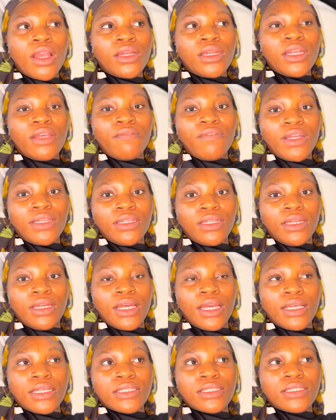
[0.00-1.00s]

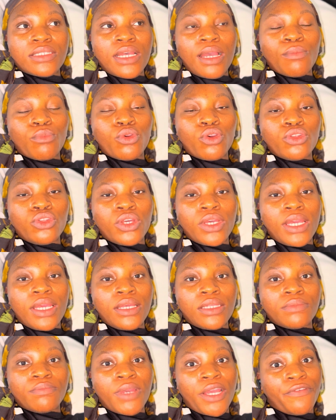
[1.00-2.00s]
Nevertheless, I'm gonna
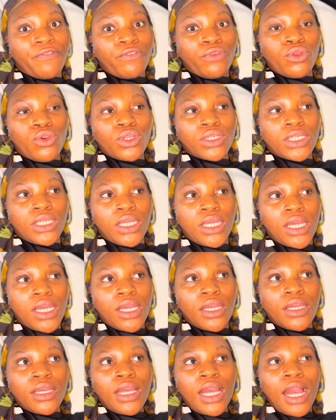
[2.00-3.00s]
end my vlog here.